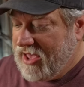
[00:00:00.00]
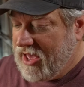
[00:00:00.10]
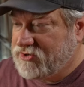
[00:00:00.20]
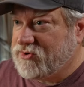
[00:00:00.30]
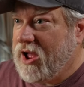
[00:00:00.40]

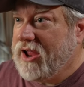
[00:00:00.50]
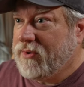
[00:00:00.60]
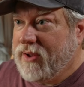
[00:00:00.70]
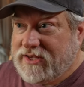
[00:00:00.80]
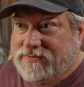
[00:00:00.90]
a dry
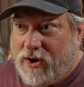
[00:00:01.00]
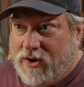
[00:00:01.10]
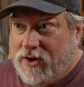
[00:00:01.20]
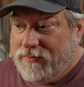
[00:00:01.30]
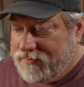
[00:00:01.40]
erase
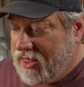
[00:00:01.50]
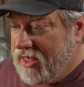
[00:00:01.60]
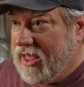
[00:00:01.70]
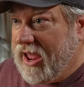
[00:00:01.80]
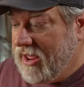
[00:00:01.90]
marker,
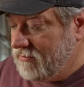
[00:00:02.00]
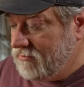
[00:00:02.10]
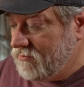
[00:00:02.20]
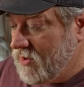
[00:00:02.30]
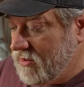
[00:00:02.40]
and
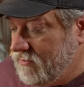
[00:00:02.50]
well,